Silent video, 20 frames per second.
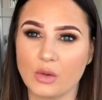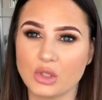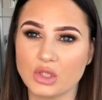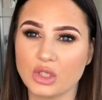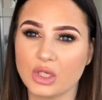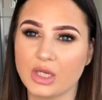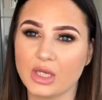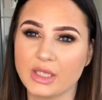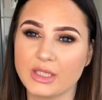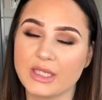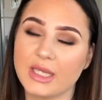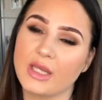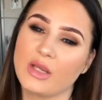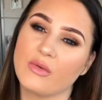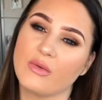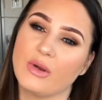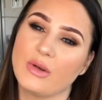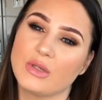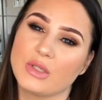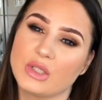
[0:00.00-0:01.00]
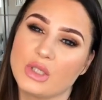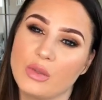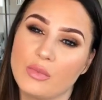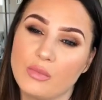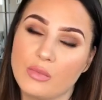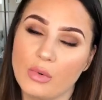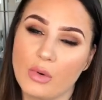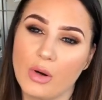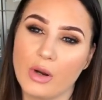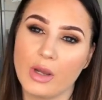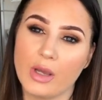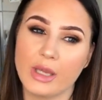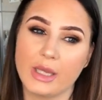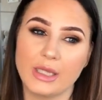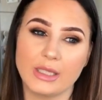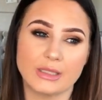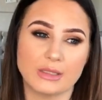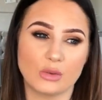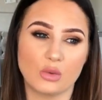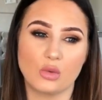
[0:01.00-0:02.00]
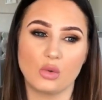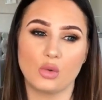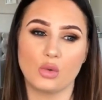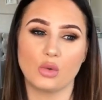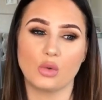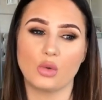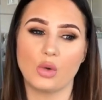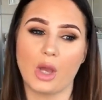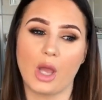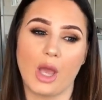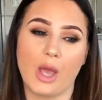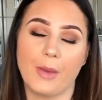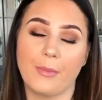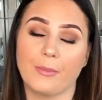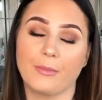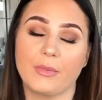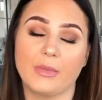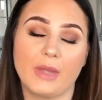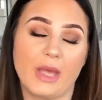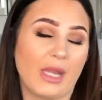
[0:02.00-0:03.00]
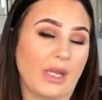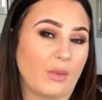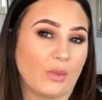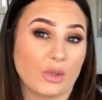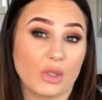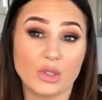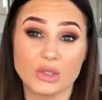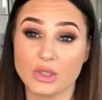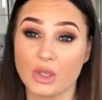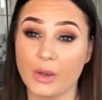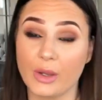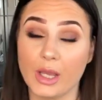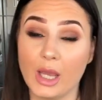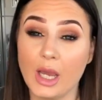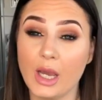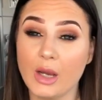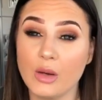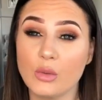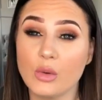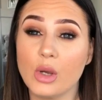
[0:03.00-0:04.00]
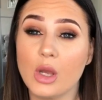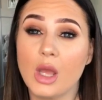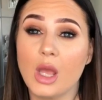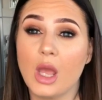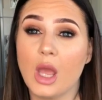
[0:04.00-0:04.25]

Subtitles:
which I take around to do brides or anyone who's going out.